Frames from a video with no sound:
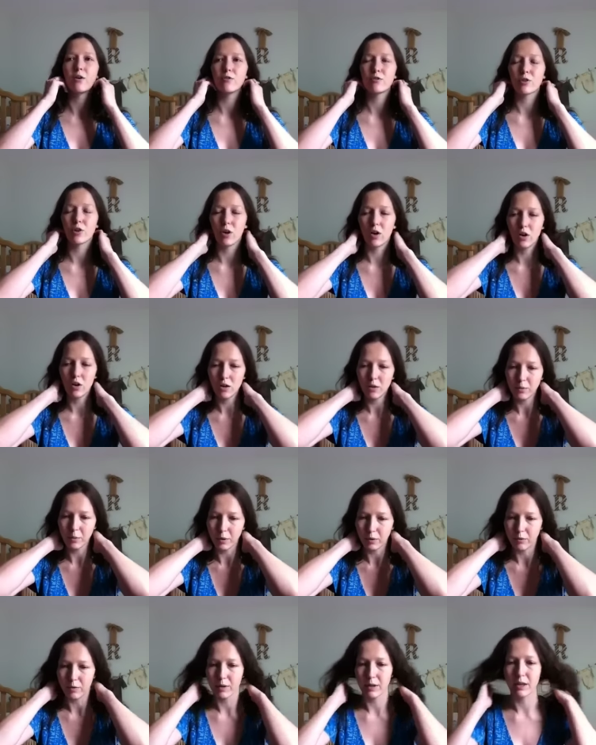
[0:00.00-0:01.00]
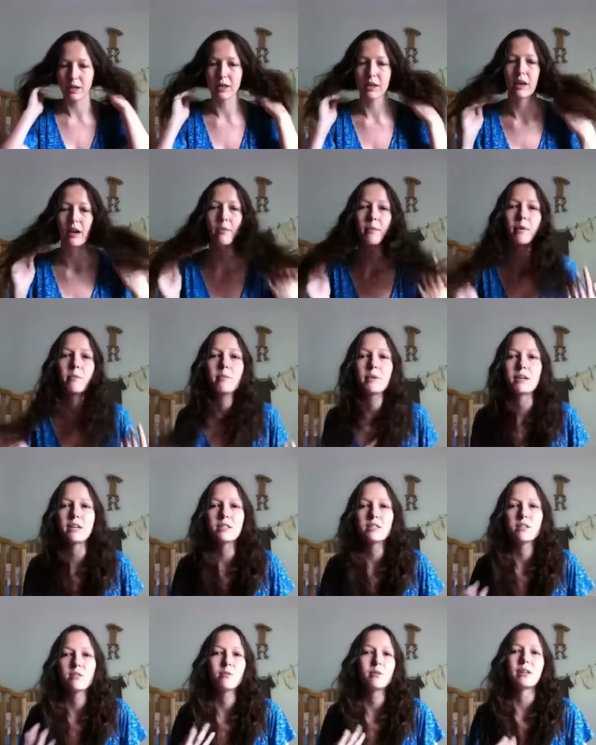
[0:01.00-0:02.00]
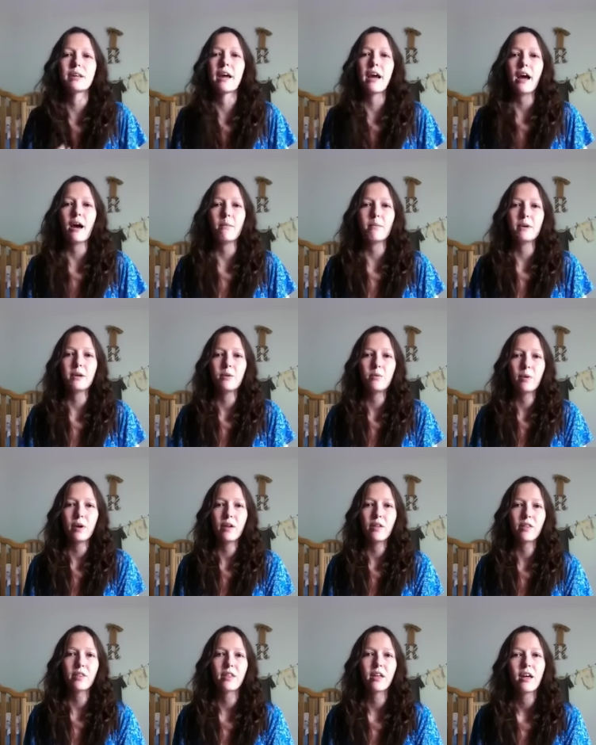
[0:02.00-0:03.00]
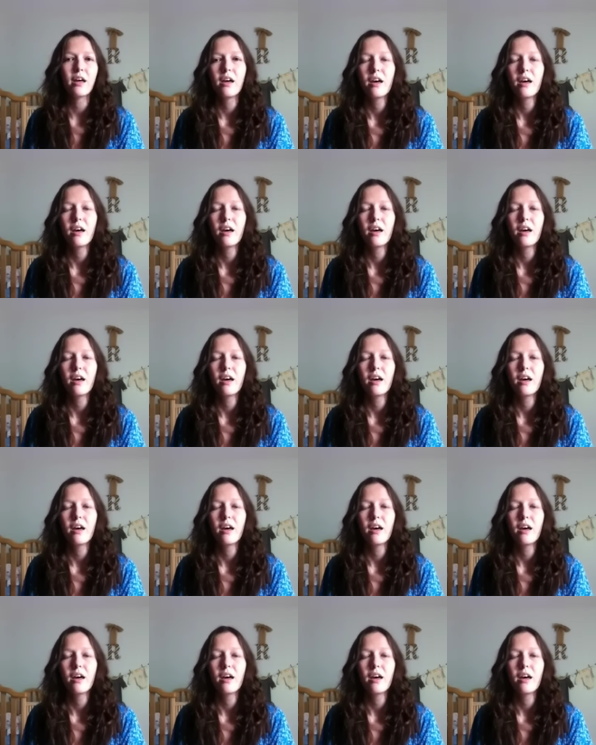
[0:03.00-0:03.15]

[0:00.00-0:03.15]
overall, we're really at peace and really happy with